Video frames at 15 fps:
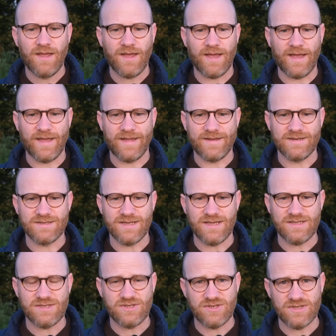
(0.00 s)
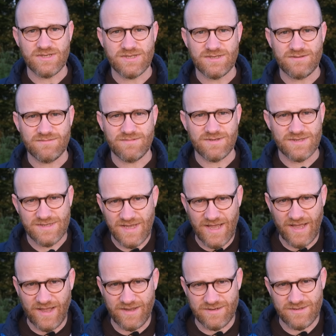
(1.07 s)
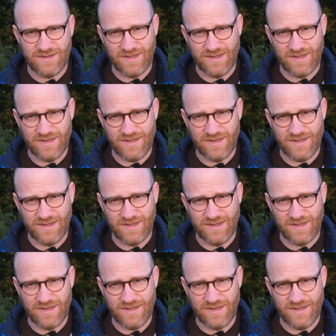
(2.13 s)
And it's just sad.